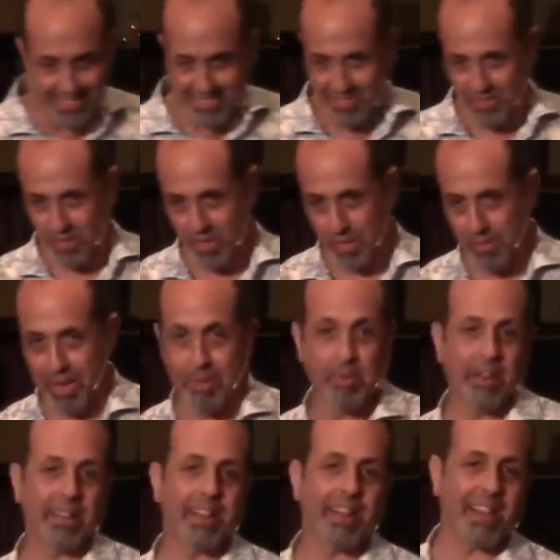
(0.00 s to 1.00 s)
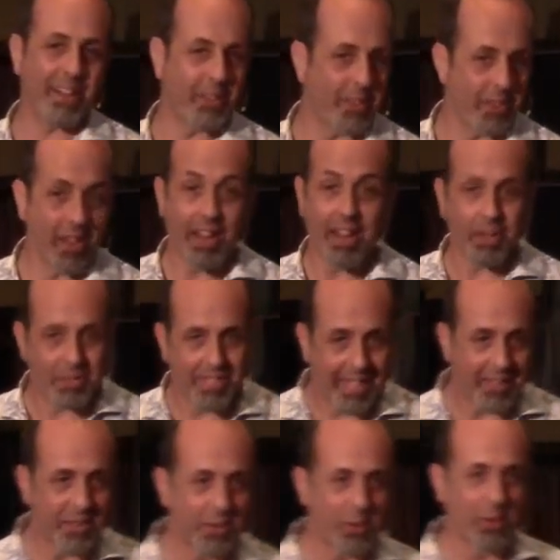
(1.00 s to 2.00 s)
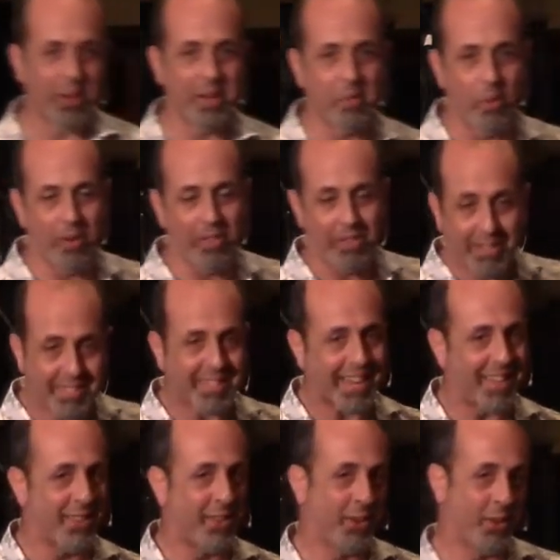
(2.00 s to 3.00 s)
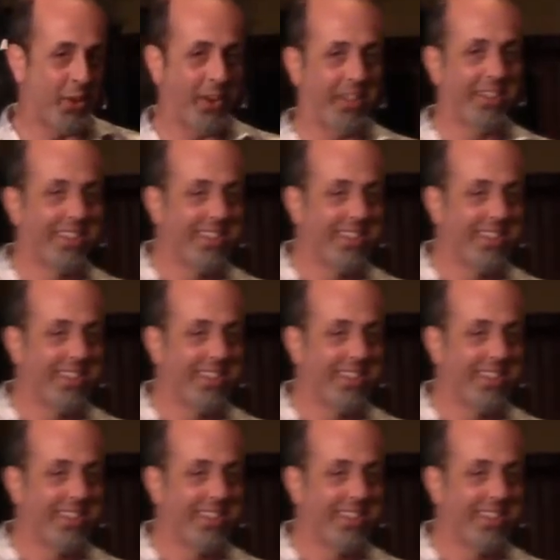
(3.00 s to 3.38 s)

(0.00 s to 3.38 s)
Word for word: so you made me a liar. They're not outside the door anymore, they're inside the door.